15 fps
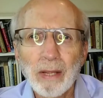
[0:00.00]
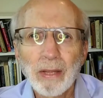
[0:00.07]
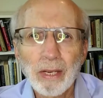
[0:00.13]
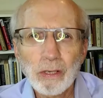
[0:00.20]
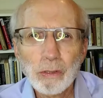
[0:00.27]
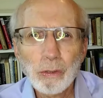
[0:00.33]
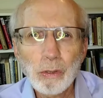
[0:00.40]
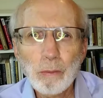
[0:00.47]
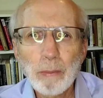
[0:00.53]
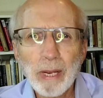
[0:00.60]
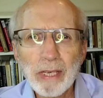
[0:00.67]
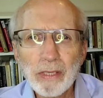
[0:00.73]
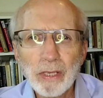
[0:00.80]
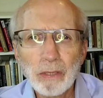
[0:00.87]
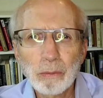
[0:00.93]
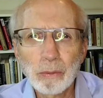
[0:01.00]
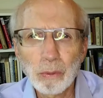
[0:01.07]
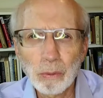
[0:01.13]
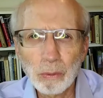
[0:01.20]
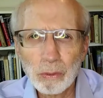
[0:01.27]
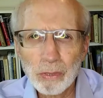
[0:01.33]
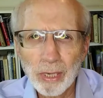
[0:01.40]
They are two basic
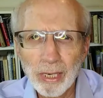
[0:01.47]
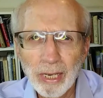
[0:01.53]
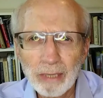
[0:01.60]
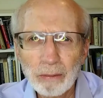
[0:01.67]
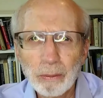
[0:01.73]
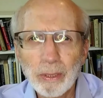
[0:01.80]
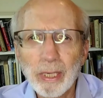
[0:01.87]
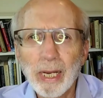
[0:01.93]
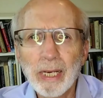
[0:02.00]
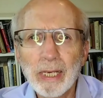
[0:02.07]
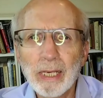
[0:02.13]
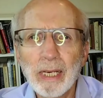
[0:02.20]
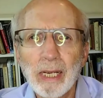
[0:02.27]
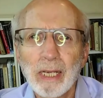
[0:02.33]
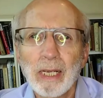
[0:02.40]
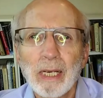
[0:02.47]
rules that had created